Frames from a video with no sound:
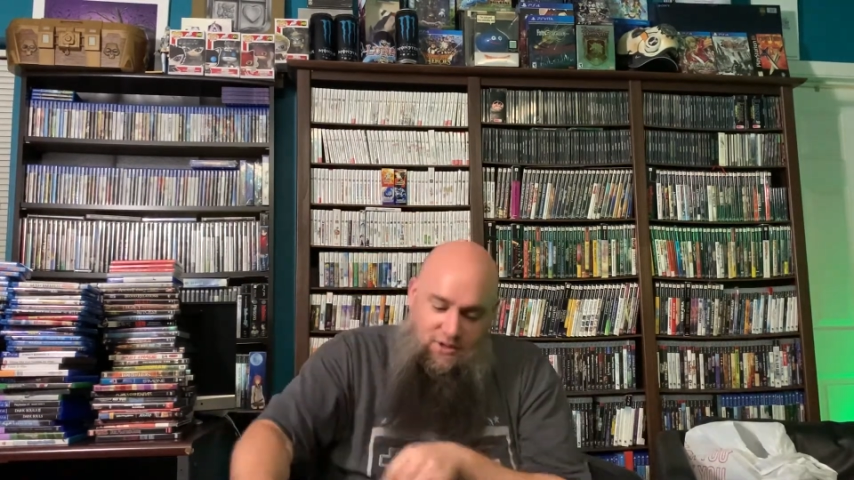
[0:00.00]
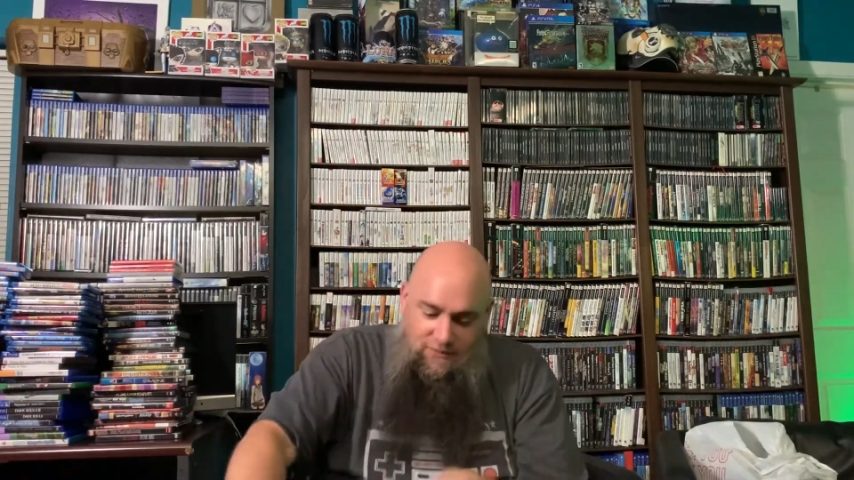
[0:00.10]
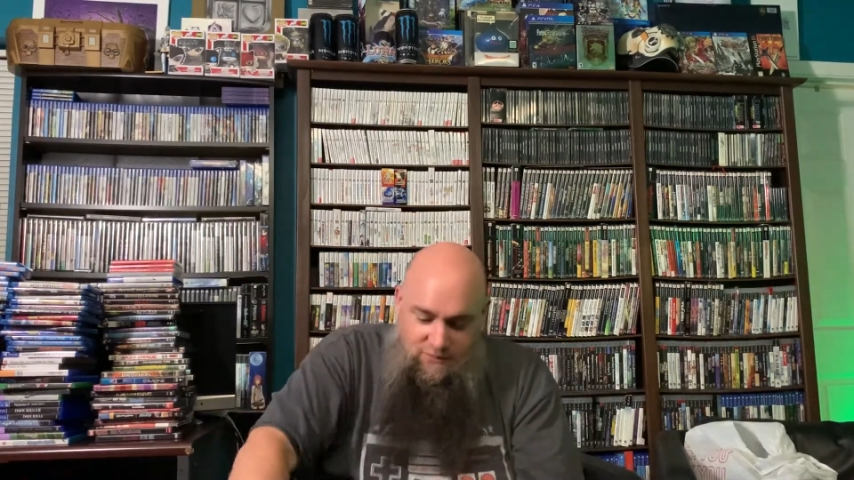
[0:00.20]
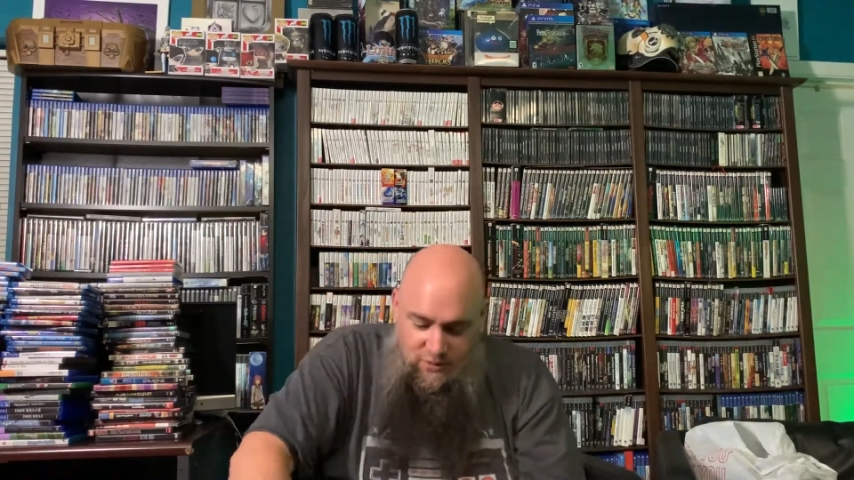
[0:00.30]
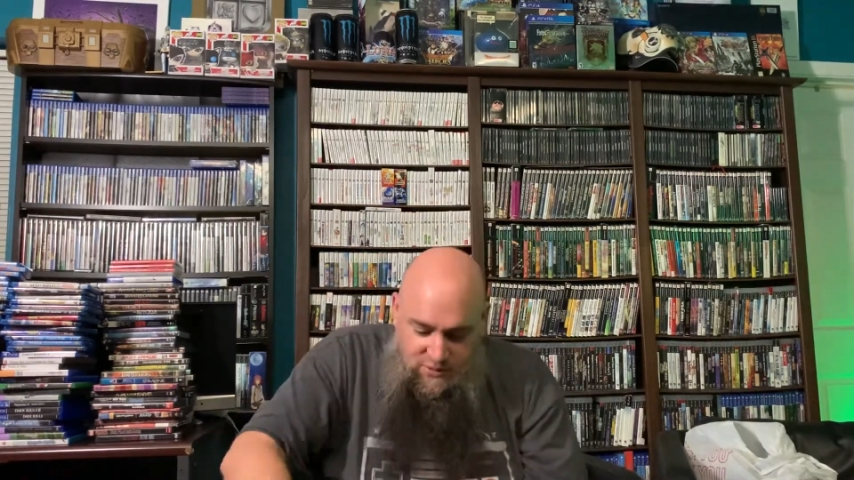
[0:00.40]

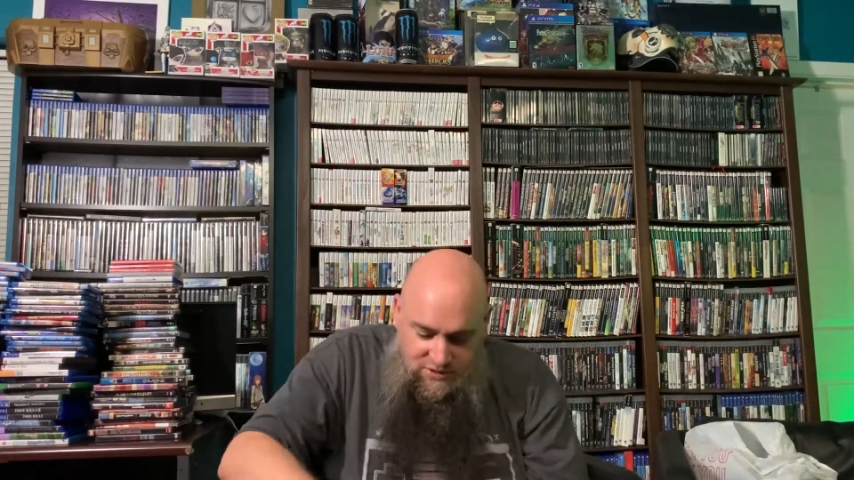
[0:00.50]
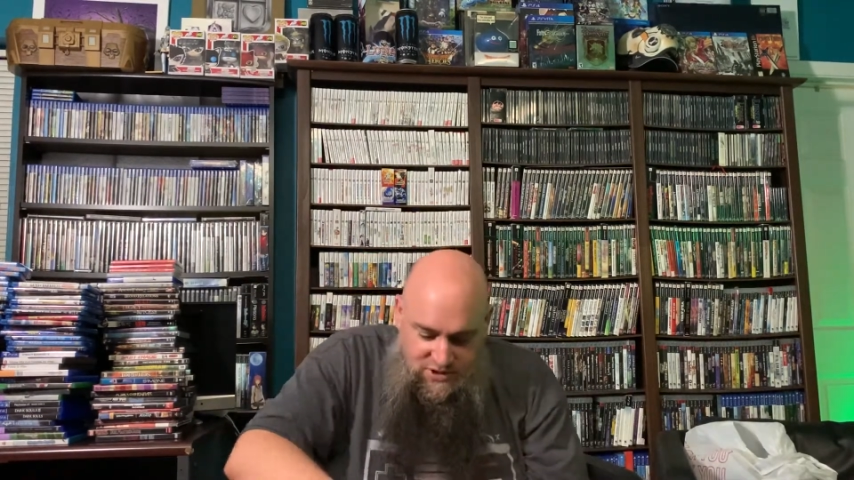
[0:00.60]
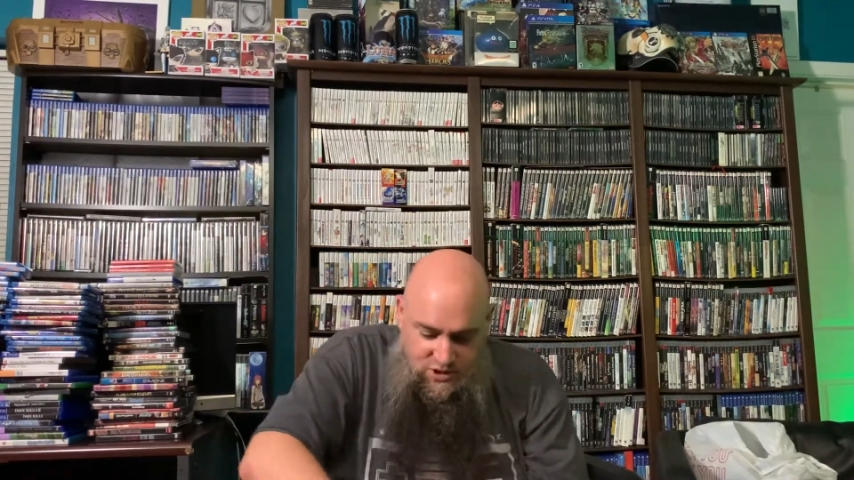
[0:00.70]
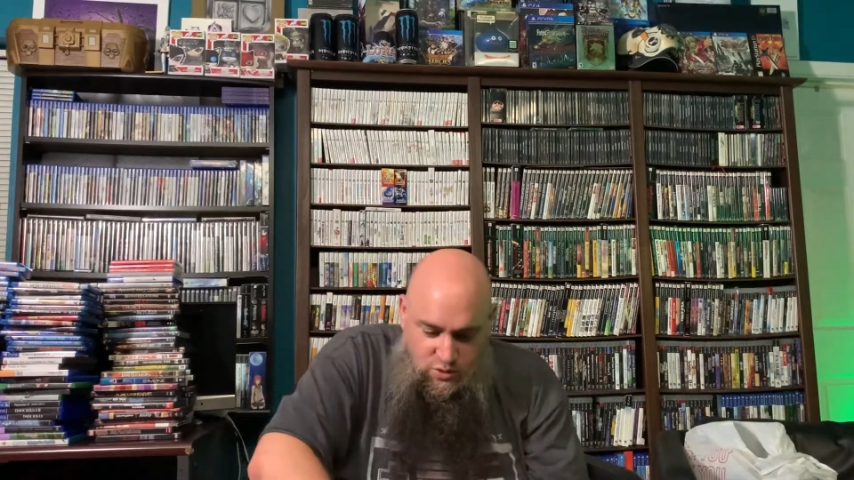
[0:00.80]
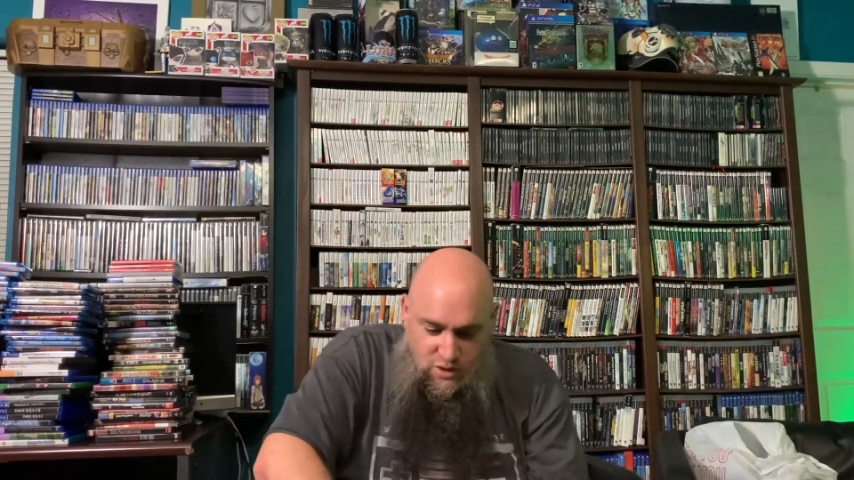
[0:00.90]
of loose
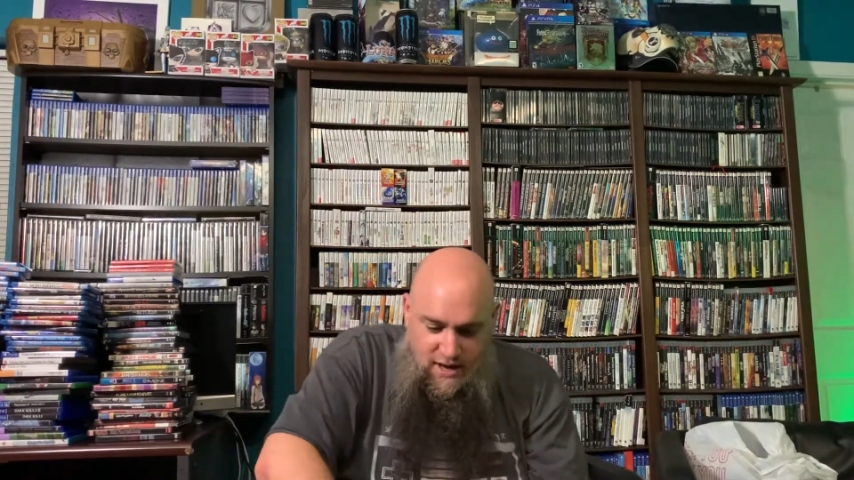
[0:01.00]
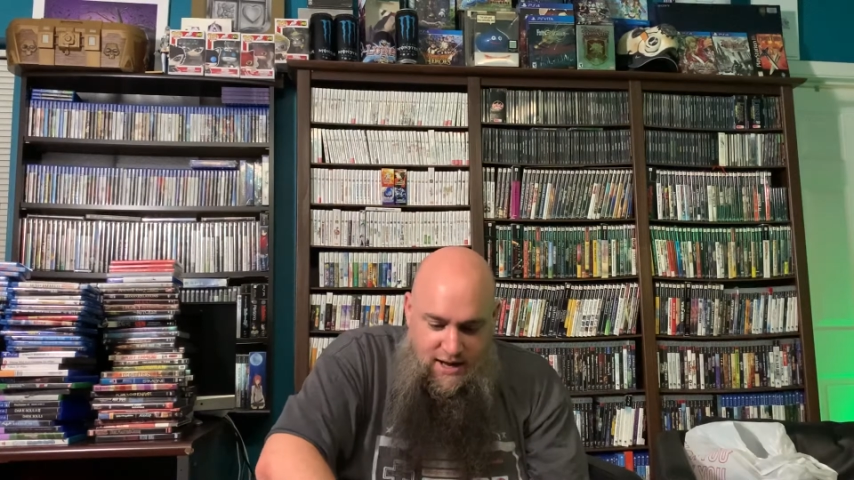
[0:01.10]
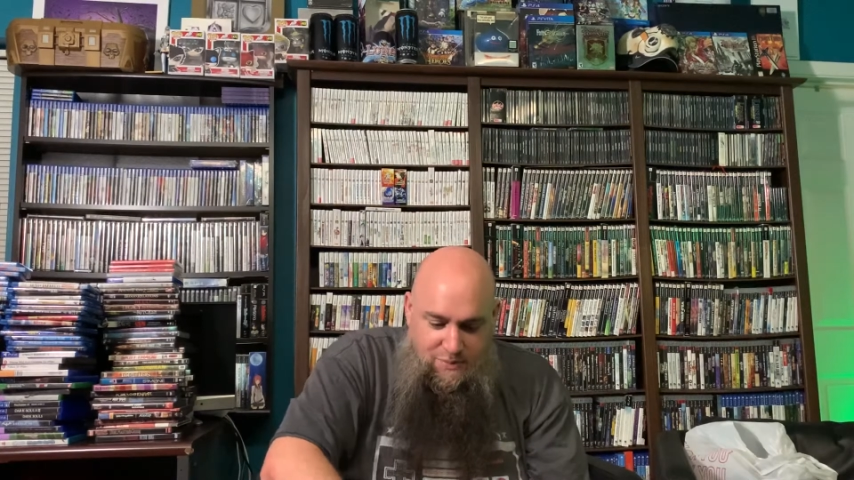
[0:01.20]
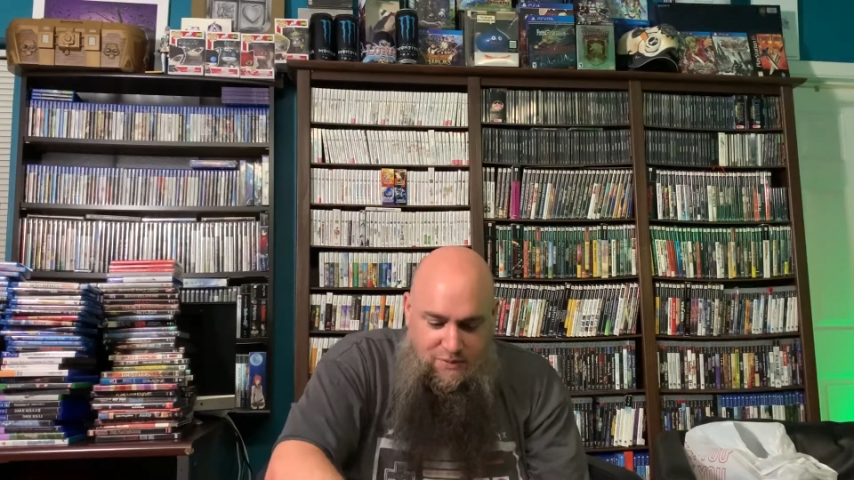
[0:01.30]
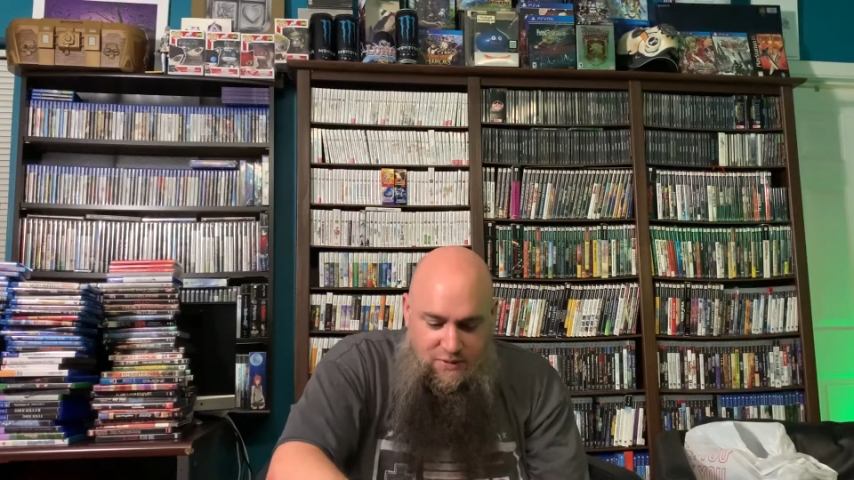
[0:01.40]
crap.